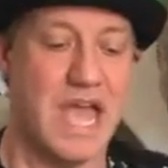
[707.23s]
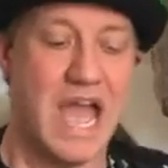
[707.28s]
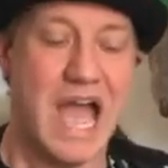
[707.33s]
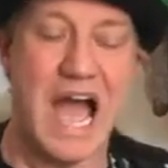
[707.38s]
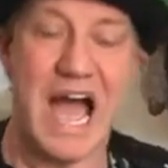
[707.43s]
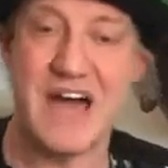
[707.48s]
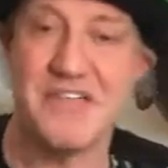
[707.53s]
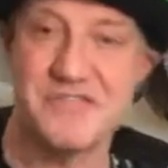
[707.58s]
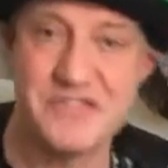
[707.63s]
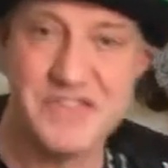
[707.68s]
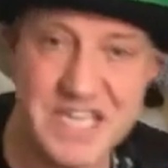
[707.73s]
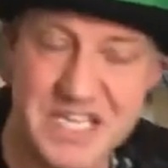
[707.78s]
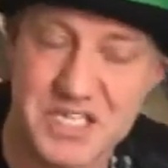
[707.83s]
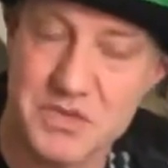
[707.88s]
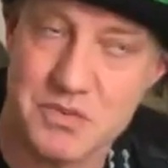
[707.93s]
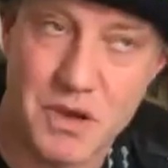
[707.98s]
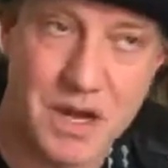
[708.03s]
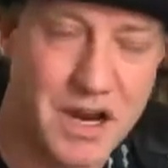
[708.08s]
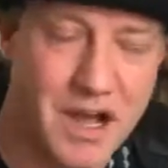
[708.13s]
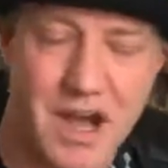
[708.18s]
And this
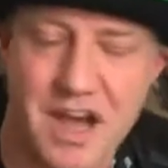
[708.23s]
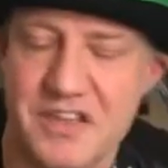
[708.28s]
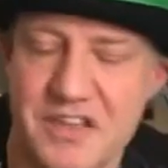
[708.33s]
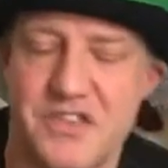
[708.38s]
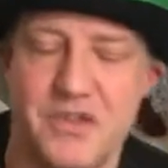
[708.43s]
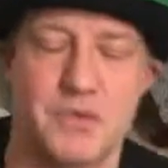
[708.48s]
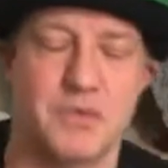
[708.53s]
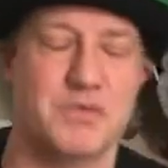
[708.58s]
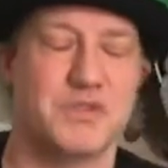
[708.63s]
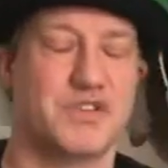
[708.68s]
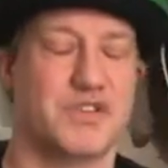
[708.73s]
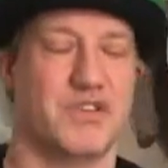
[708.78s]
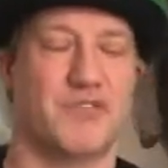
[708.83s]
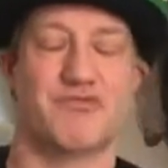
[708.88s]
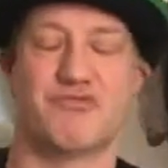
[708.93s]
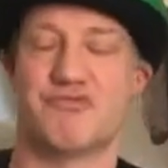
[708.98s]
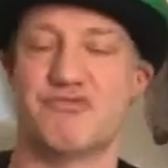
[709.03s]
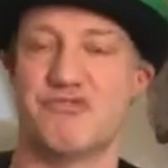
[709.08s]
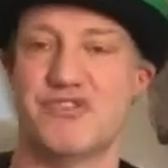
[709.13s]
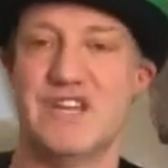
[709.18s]
one I thought was
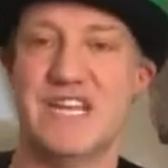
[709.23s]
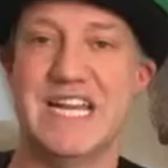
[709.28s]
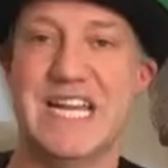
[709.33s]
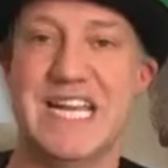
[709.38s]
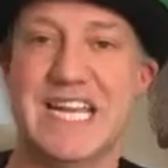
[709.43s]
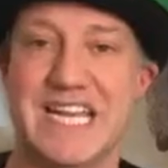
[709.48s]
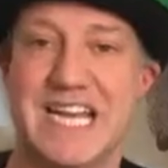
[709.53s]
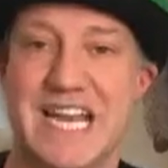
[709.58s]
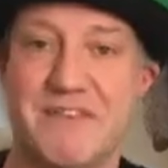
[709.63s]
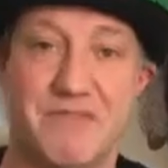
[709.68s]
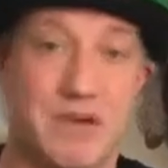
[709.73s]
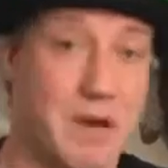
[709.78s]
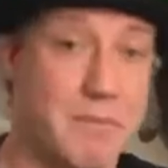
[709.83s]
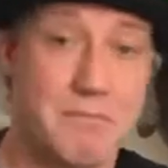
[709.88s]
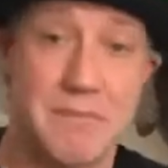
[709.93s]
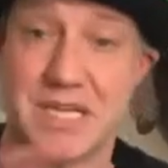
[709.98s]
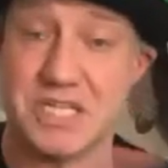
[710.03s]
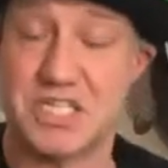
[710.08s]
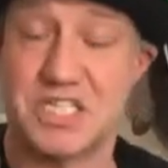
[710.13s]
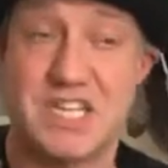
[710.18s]
really clever and
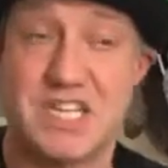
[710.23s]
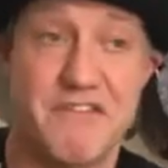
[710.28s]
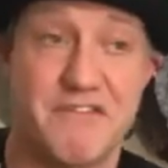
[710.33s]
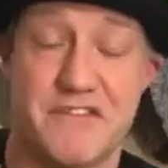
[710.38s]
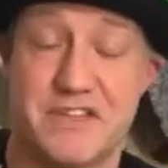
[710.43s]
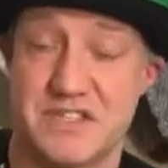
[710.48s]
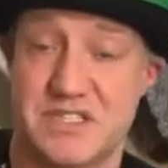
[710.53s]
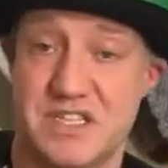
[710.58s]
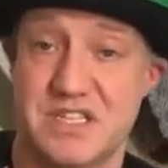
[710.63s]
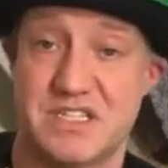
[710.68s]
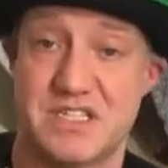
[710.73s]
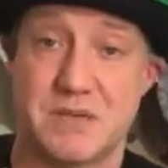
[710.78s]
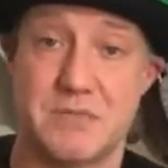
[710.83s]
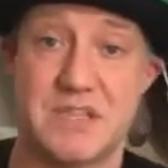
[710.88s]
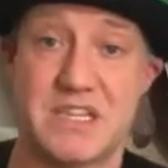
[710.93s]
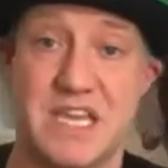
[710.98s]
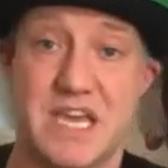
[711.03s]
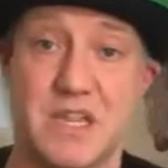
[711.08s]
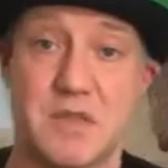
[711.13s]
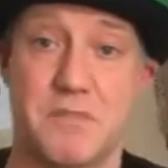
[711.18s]
much different to some of the
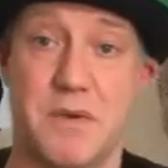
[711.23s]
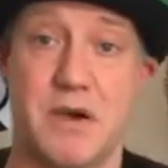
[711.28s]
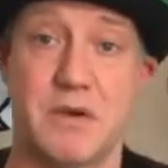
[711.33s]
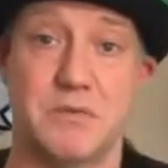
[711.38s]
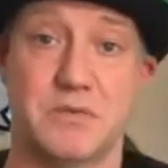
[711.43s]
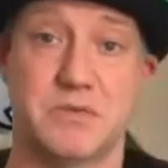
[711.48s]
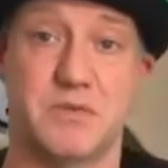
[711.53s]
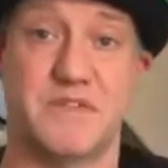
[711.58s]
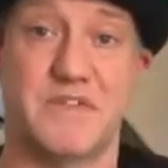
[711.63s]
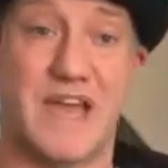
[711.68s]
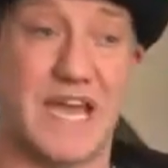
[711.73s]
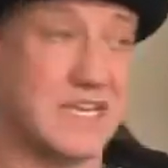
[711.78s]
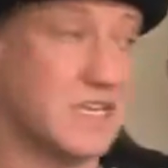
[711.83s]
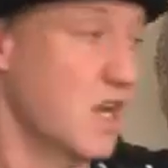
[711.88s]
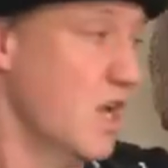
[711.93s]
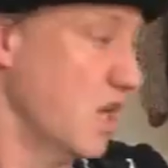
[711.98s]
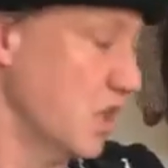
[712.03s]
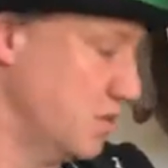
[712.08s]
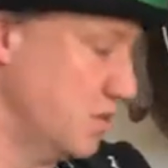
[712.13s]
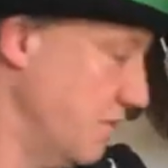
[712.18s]
other poems we've had.
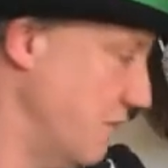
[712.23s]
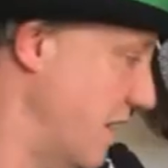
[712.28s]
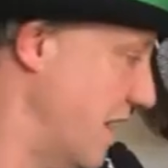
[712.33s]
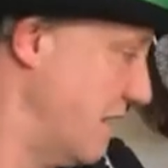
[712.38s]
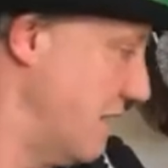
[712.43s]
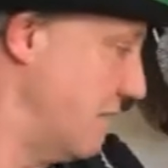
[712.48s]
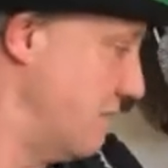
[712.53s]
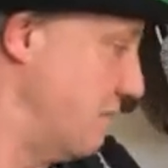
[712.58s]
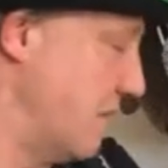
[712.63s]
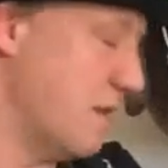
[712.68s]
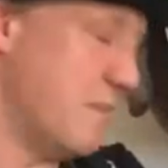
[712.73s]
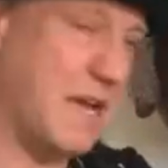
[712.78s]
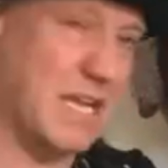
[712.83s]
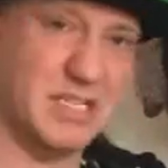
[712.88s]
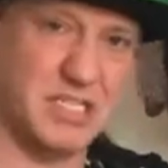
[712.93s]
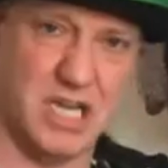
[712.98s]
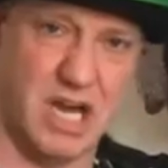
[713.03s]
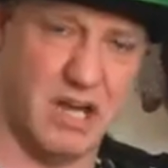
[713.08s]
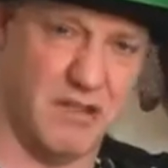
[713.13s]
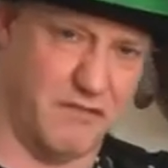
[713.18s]
We had one about
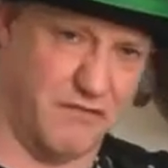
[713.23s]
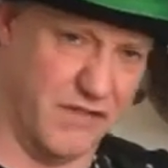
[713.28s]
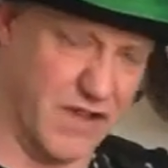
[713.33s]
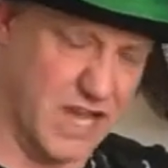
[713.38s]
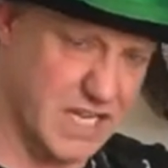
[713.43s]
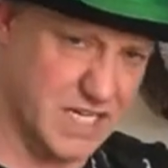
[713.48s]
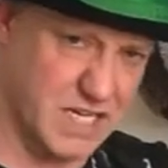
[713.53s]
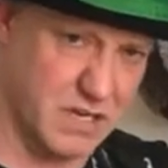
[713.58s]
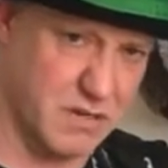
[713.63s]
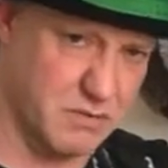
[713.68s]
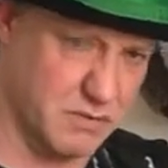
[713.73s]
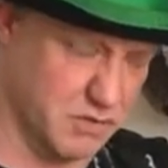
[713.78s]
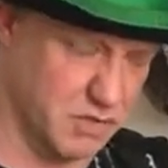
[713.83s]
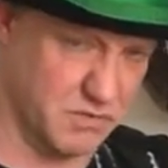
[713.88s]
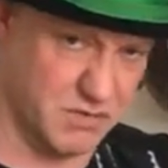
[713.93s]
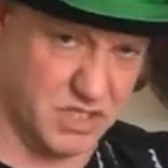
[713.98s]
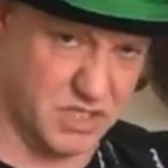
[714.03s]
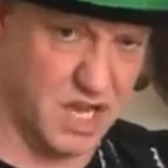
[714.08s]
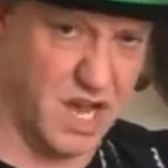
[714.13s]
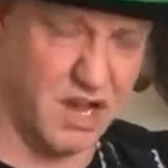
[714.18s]
Darth Vader, who's a
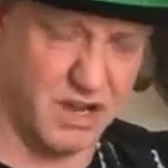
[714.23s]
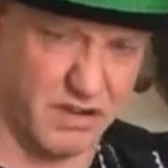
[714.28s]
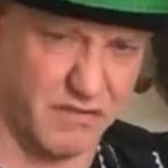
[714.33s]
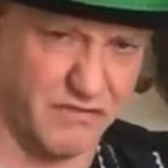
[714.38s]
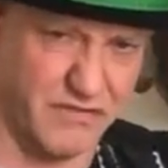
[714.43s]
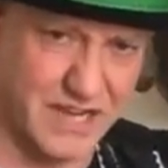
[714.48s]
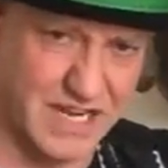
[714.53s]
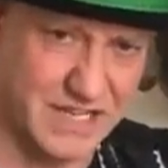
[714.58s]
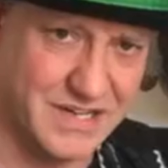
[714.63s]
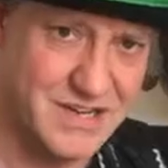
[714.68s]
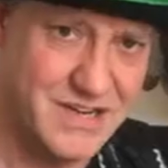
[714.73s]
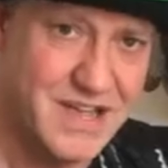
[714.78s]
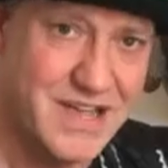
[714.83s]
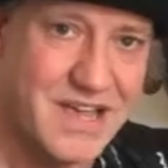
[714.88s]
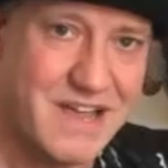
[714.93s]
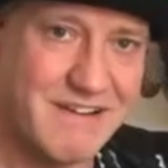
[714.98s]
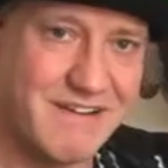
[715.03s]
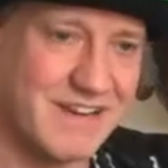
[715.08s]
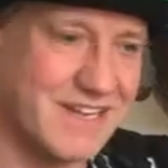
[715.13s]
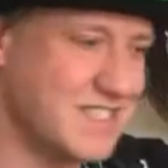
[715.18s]
dark villain,
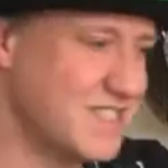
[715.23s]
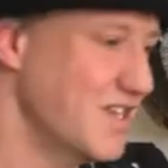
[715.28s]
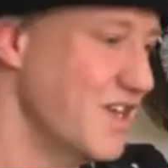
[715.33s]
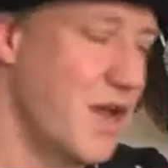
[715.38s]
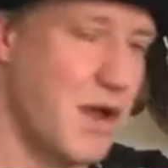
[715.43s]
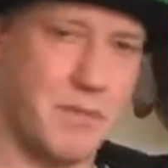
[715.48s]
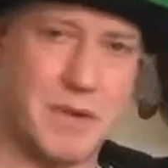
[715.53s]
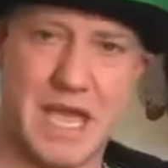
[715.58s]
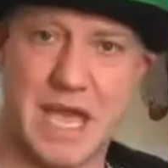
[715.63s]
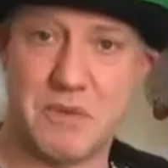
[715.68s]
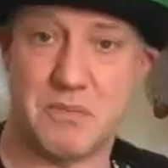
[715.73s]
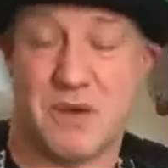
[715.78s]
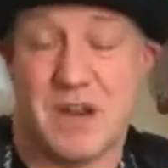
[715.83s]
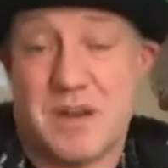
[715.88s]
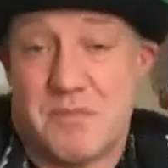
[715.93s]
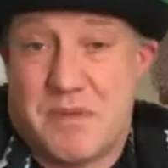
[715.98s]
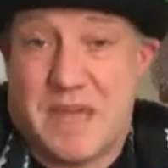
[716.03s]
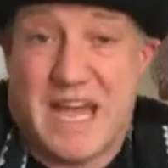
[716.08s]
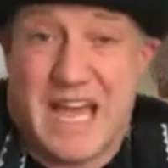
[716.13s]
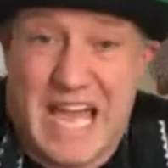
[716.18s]
right? And we had one
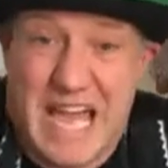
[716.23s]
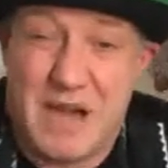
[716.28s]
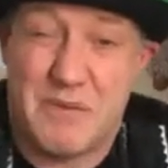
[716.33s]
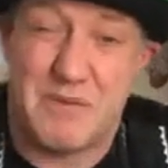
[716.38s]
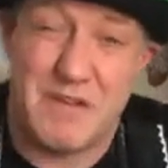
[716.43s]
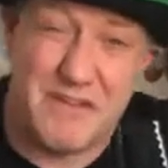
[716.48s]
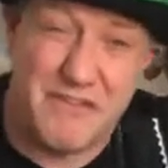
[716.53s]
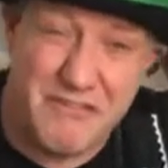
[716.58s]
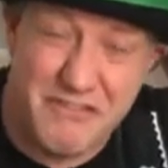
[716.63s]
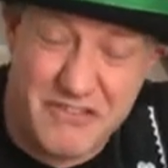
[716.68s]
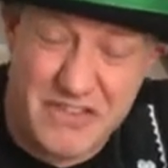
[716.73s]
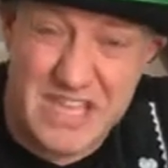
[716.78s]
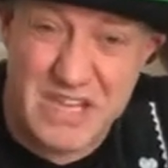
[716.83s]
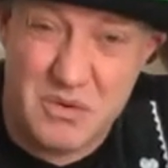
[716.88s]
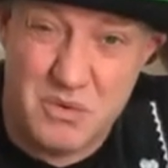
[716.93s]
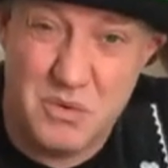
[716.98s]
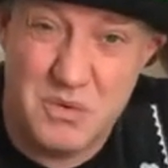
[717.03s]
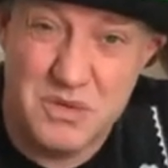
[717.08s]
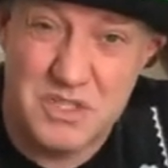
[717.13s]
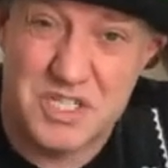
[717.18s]
about how we
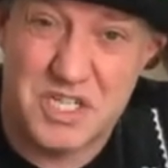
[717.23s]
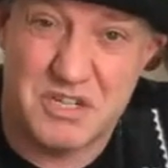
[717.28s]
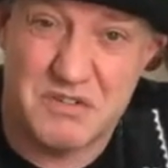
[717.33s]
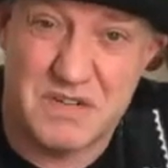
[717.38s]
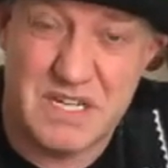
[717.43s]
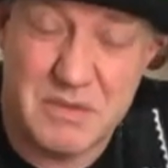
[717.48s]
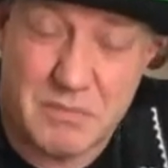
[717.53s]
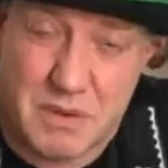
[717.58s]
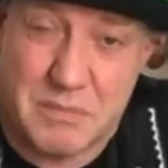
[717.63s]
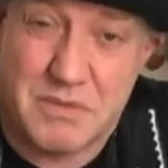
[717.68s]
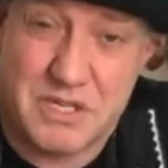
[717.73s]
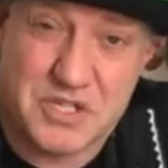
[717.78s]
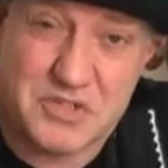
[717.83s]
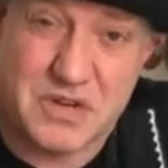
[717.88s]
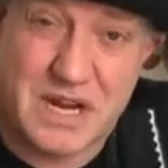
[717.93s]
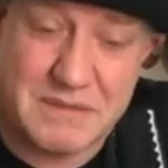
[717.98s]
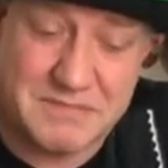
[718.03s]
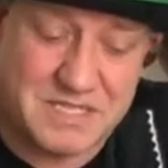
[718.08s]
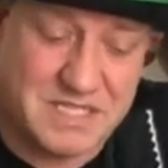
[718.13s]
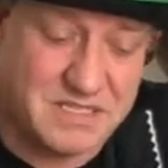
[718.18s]
feel when we're
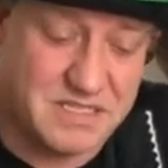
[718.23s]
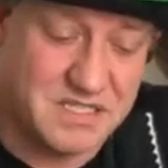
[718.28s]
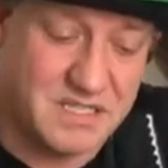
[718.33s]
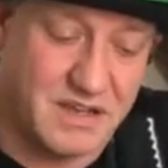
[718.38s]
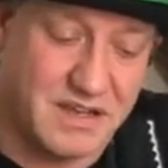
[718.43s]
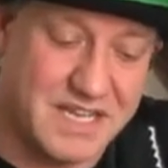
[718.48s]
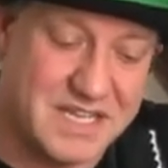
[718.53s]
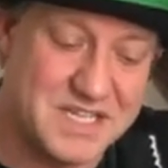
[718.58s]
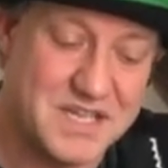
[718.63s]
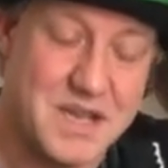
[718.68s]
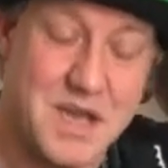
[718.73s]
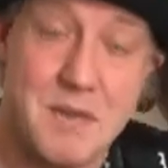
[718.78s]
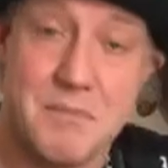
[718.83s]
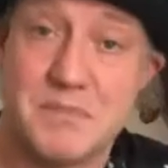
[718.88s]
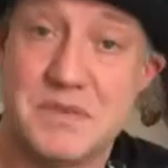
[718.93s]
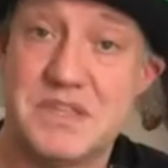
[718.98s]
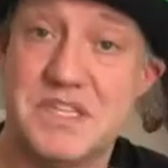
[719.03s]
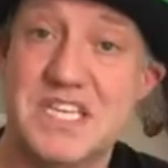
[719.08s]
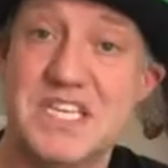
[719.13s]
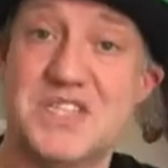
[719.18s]
trapped inside. But
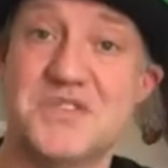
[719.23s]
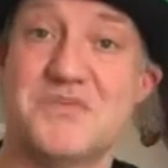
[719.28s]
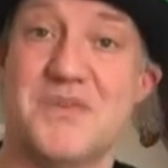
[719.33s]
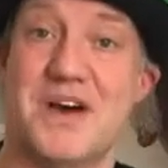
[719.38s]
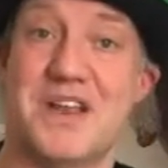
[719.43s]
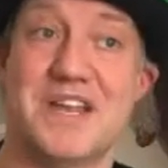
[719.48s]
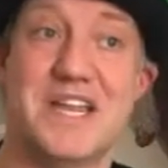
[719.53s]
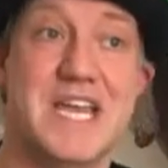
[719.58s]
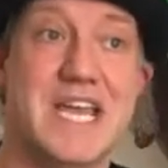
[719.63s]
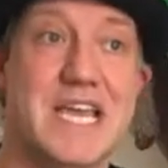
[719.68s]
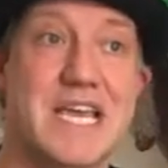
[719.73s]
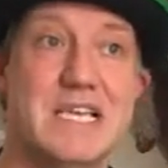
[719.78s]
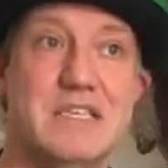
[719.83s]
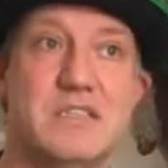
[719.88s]
this one is